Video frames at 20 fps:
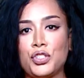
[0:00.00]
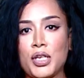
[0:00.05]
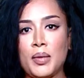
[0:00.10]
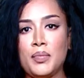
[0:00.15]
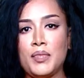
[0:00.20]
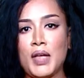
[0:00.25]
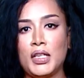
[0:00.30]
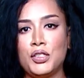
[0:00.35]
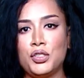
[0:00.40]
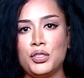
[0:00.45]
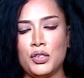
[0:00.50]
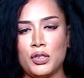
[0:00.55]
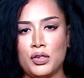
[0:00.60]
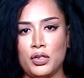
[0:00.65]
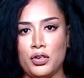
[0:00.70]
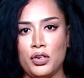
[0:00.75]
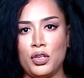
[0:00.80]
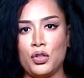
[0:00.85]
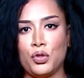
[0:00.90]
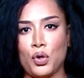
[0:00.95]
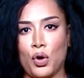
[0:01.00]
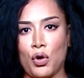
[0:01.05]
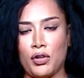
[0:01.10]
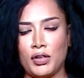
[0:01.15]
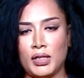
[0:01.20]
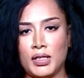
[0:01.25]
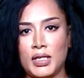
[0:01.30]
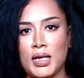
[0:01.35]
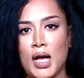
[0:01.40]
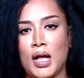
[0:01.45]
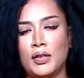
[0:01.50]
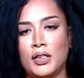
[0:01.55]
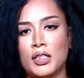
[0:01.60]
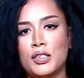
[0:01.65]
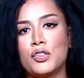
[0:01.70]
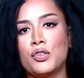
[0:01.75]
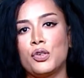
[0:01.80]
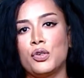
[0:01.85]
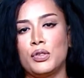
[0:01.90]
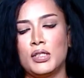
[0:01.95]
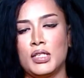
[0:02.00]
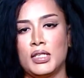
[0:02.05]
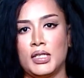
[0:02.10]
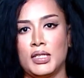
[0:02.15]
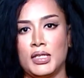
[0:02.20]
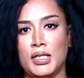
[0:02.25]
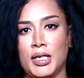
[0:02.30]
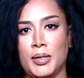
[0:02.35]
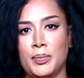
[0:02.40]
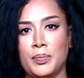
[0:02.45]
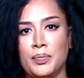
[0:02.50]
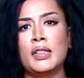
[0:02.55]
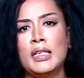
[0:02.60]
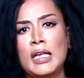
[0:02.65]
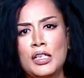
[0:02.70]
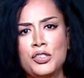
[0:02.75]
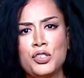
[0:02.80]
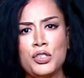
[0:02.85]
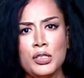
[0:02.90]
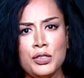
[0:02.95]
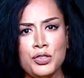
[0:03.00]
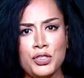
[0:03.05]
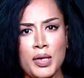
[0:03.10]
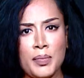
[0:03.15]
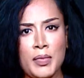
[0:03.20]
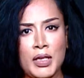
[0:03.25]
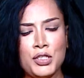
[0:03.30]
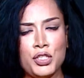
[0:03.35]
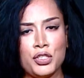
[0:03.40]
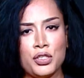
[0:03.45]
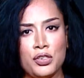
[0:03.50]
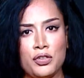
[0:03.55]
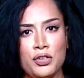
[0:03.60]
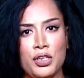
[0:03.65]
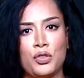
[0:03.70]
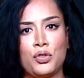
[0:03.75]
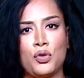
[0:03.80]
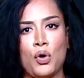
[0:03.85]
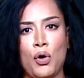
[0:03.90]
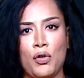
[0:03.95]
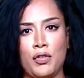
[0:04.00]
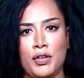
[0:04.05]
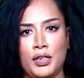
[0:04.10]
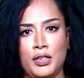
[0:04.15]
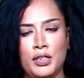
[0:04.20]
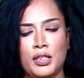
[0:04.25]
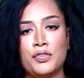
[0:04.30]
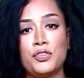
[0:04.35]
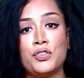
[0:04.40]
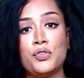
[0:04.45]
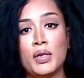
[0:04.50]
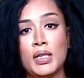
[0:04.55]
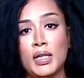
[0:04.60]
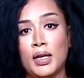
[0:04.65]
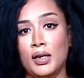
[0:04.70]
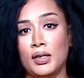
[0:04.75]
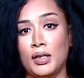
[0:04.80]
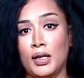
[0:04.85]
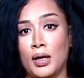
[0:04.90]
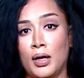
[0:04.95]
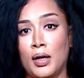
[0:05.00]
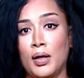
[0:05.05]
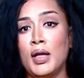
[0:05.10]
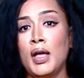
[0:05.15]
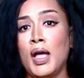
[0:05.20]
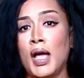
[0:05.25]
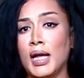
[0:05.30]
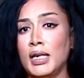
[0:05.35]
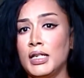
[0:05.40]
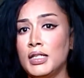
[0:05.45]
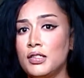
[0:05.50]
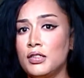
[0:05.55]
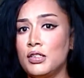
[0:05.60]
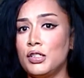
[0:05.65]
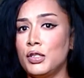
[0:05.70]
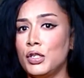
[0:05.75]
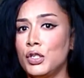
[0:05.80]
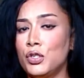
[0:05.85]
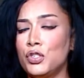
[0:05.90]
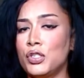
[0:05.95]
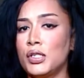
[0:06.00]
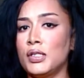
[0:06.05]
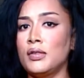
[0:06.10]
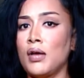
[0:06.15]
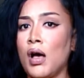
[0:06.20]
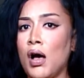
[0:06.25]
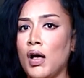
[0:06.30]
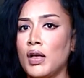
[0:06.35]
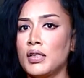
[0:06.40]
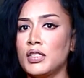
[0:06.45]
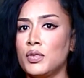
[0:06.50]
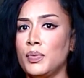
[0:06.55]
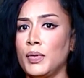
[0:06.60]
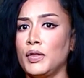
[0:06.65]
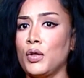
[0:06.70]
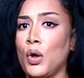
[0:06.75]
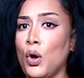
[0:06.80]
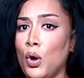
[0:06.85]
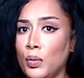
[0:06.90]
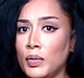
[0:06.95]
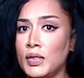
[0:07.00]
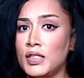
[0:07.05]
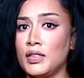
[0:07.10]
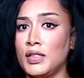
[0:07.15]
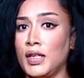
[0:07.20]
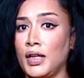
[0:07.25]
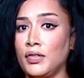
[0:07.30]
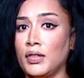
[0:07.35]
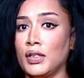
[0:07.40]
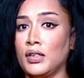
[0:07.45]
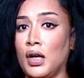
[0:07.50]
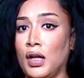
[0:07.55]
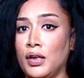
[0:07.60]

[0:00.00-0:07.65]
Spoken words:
Gem and Jewellery Authority under scrutiny. The National Gem and Jewellery Authority of Sri Lanka, an institution tasked with overseeing the